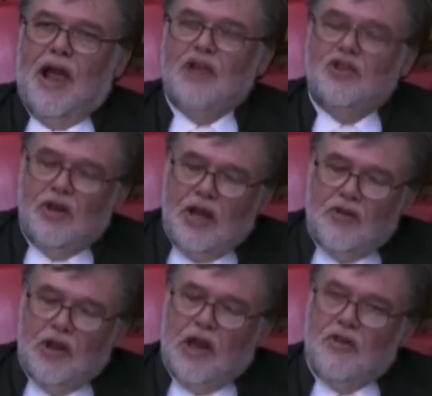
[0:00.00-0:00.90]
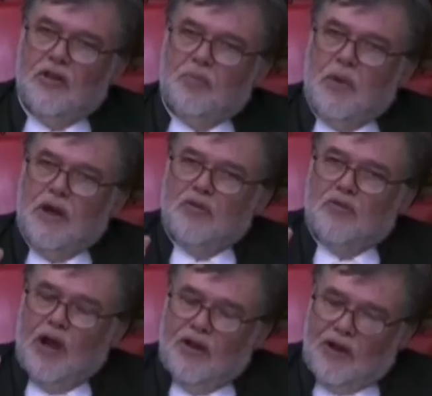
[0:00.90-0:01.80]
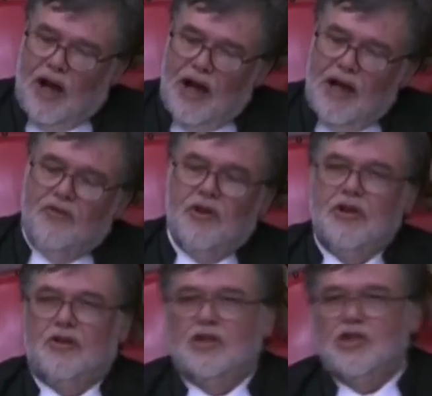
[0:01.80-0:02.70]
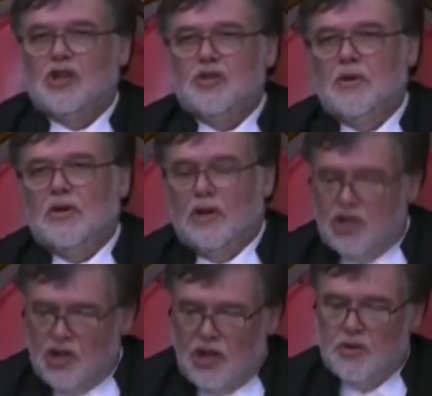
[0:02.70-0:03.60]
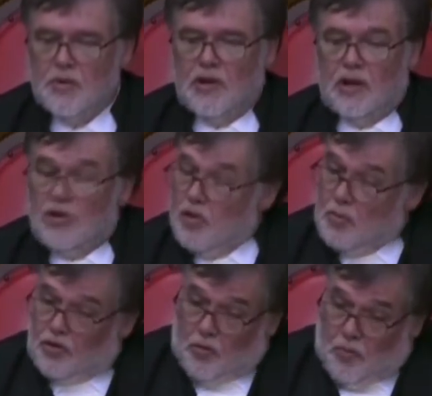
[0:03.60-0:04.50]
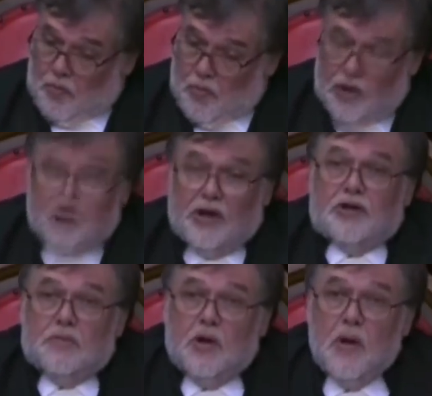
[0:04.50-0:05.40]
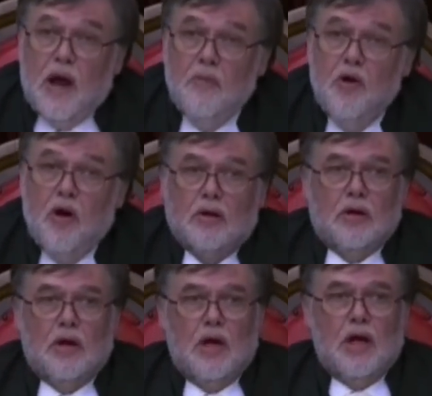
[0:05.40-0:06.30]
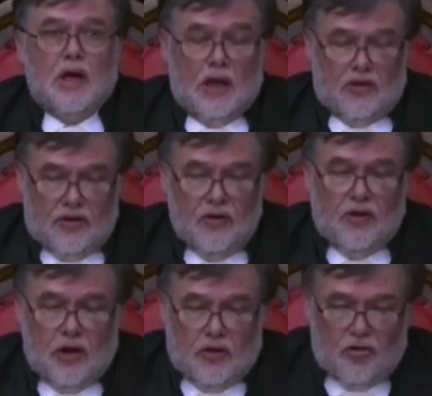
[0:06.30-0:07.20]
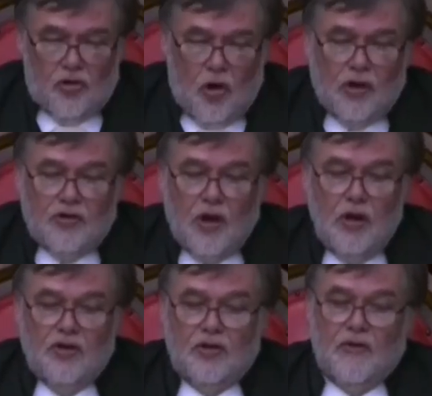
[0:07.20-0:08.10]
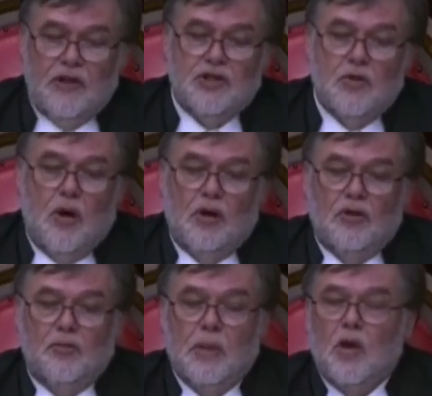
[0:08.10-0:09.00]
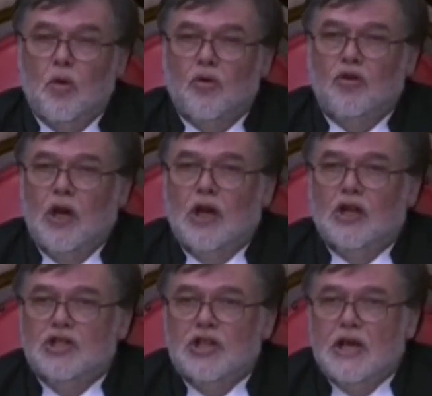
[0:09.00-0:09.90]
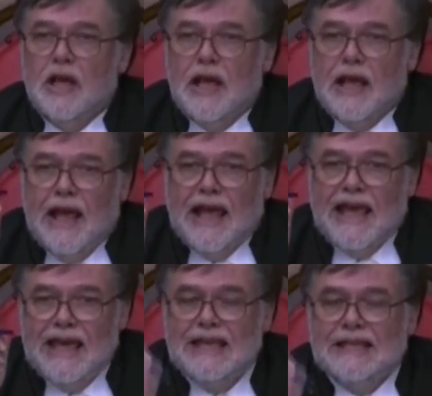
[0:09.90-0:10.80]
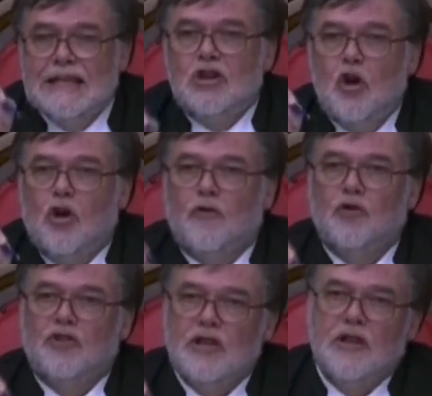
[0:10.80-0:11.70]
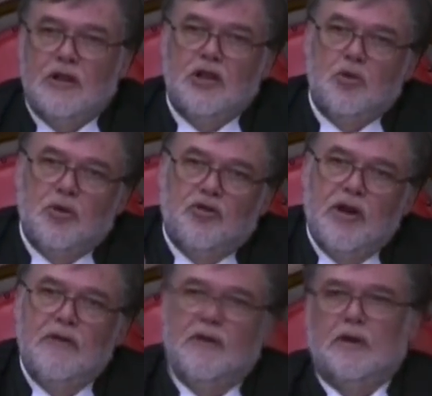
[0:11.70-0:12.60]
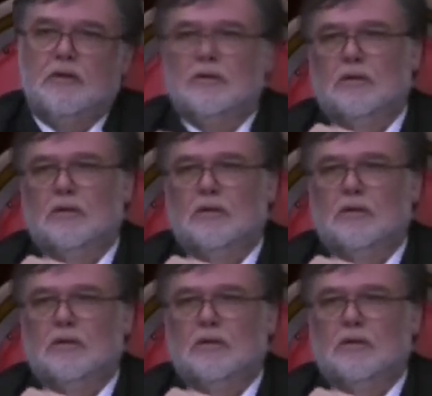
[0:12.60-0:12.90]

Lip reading: And as I read the judgment, and you must point out to me where I'm wrong, he says it is not dolus eventualis because he did not foresee that it was Riva.